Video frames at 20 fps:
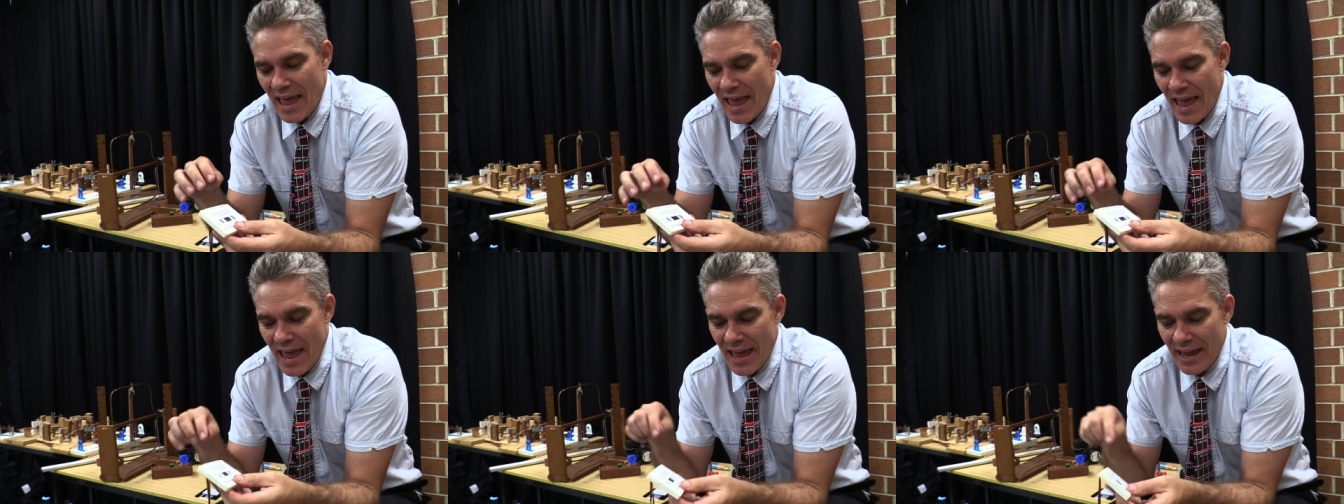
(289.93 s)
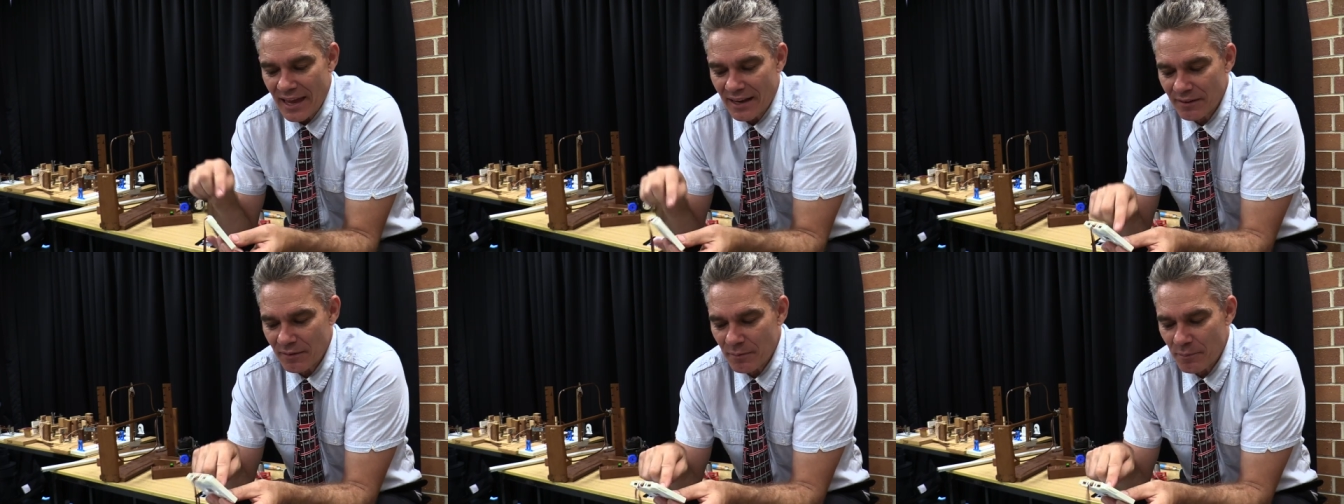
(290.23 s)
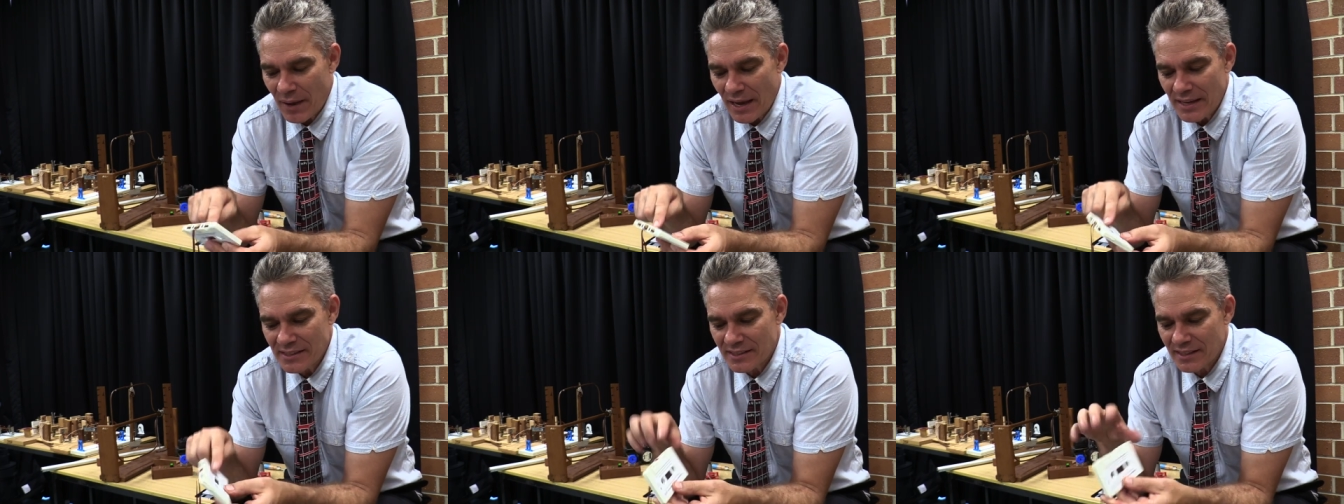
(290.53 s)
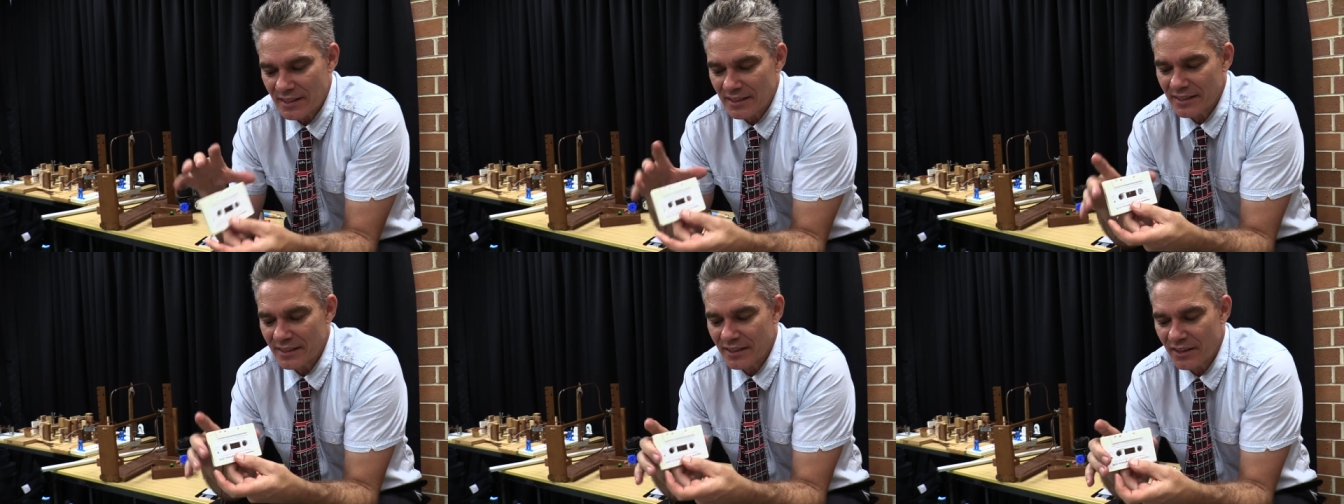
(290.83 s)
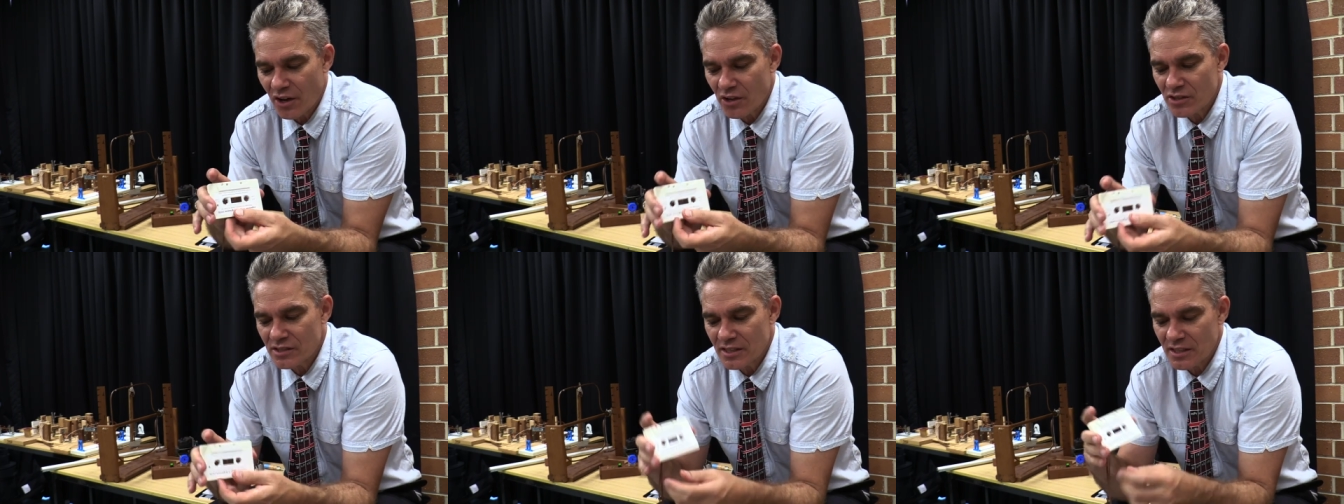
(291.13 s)
And basically it
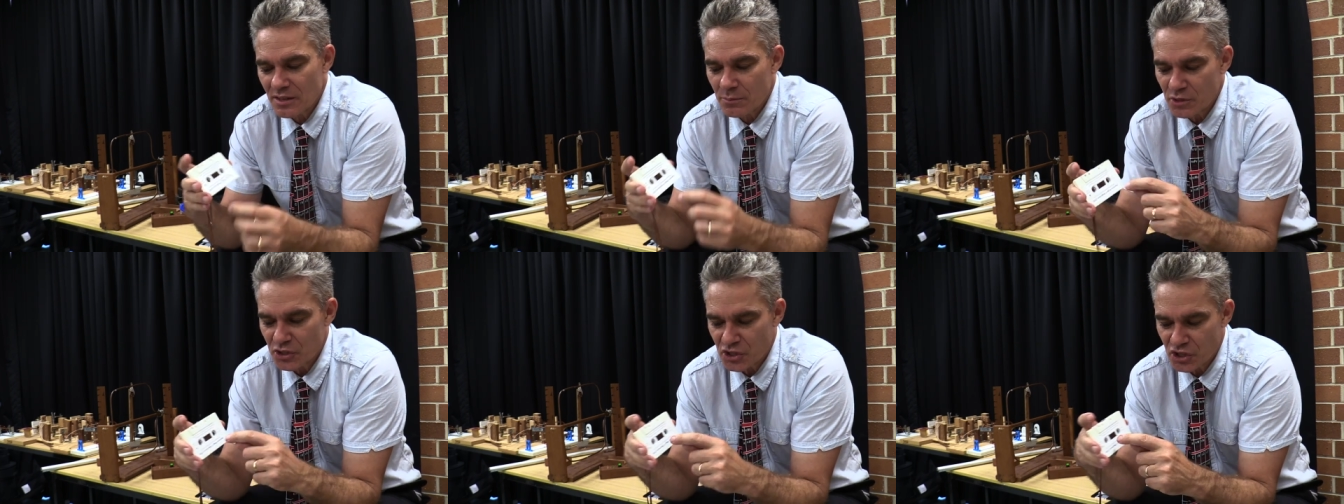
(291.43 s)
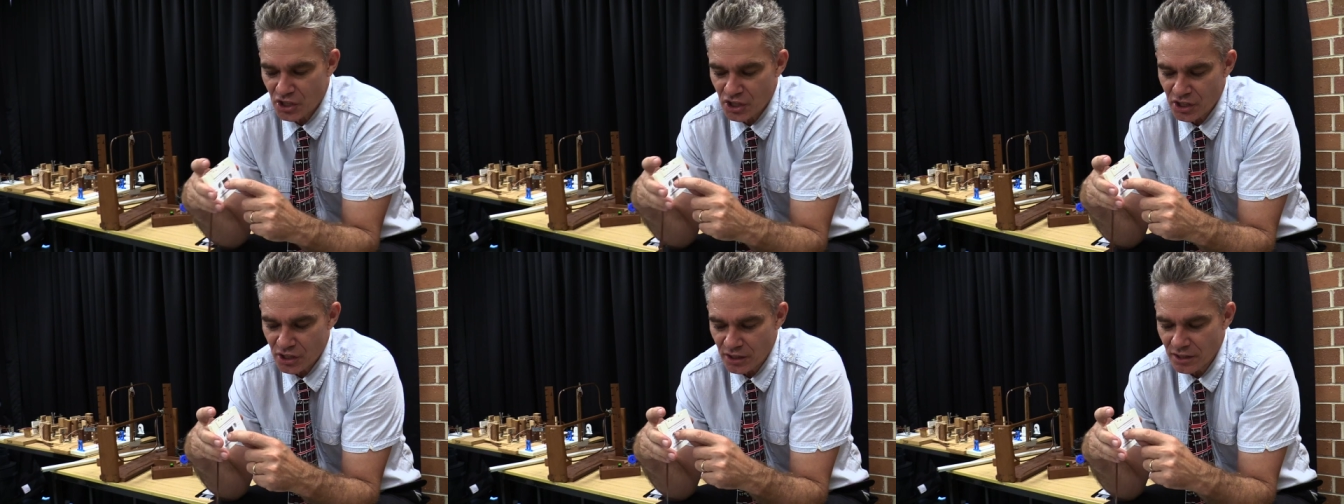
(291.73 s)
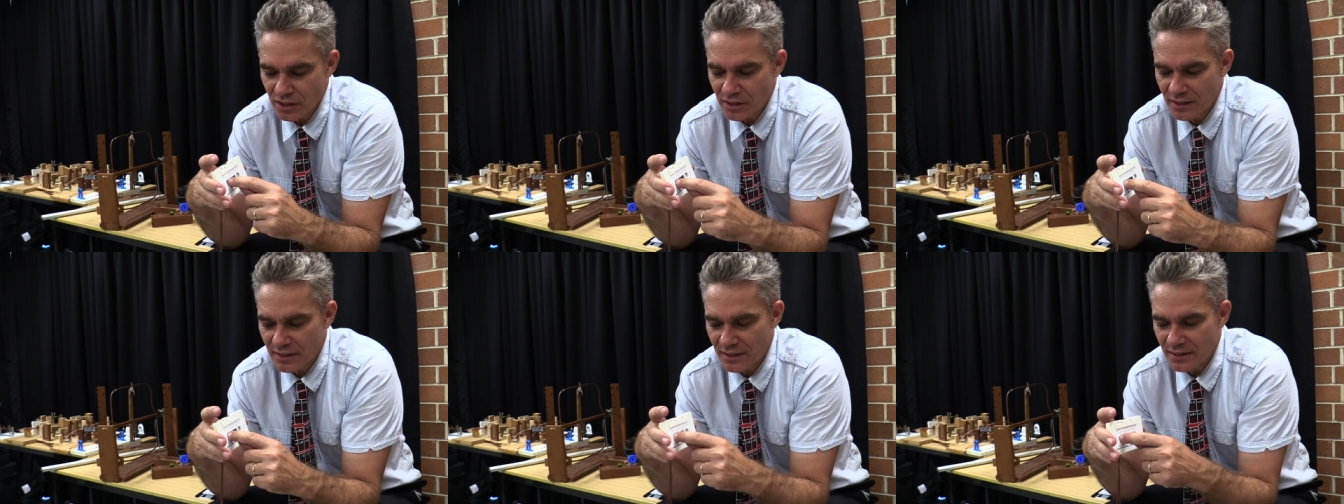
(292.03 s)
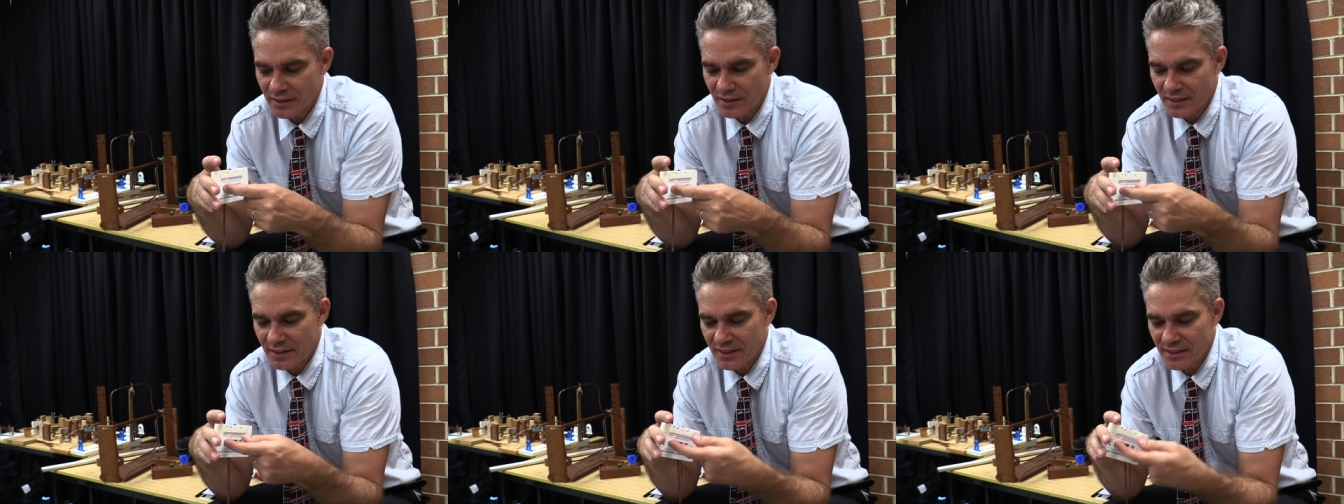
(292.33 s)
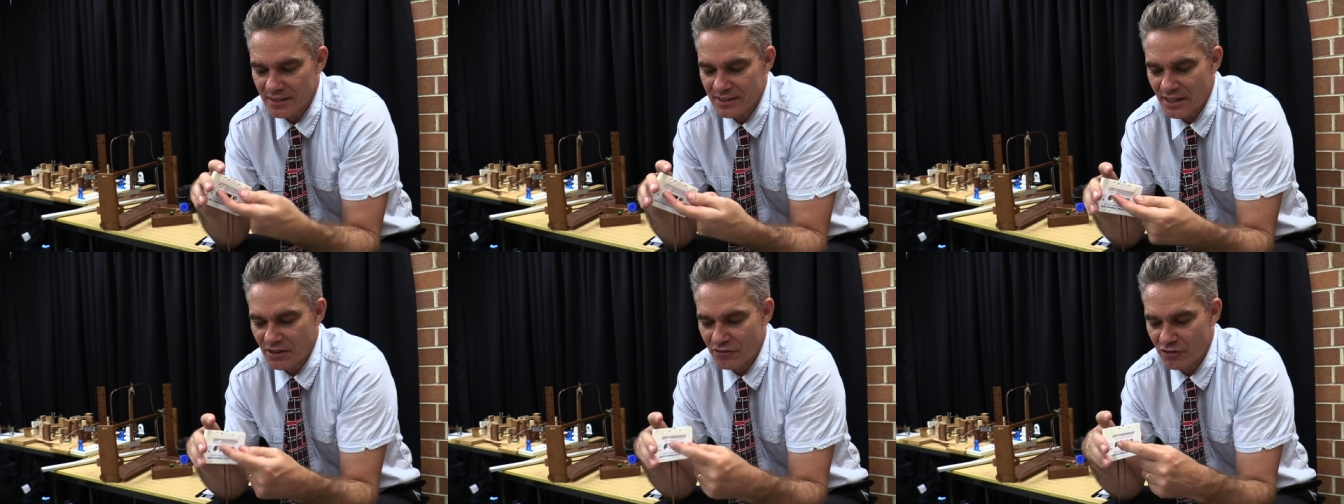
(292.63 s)
goes in the machine, in the
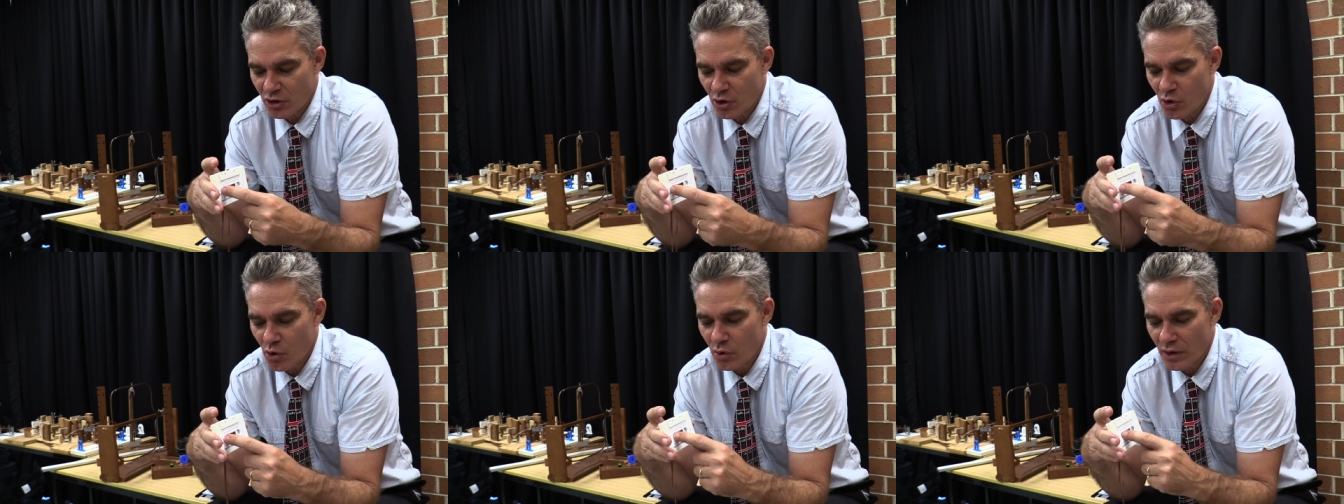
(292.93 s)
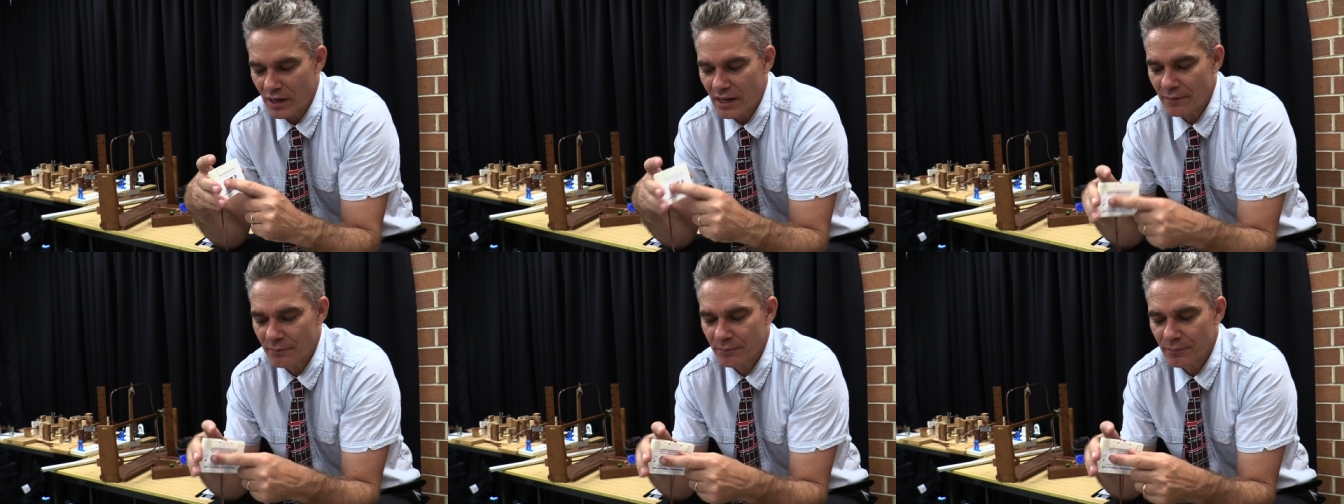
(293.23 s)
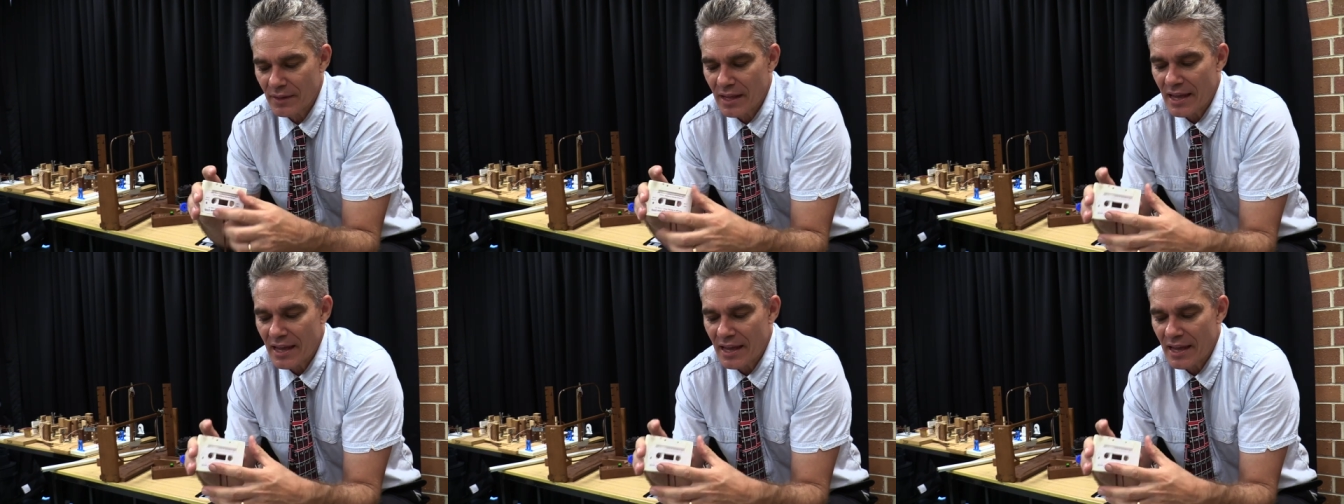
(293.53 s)
cassette recorder,